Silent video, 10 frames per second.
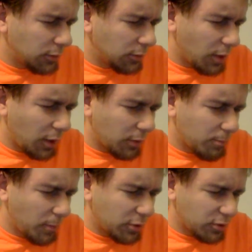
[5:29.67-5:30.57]
not
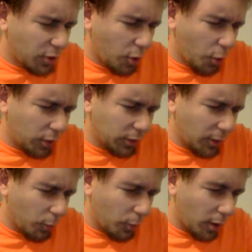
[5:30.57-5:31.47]
much
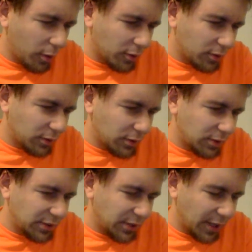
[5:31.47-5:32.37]
coconut water
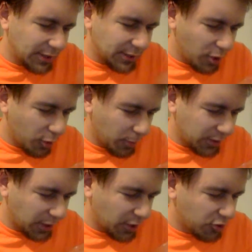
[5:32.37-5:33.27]
stands out, but
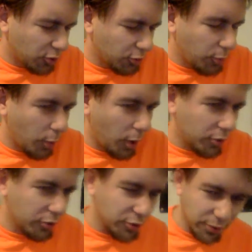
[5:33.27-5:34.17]
it's like a sugary
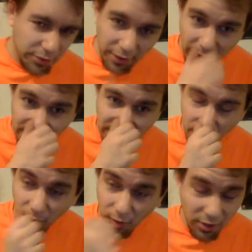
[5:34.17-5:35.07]
water juice, I guess.
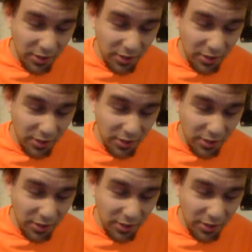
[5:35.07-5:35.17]
So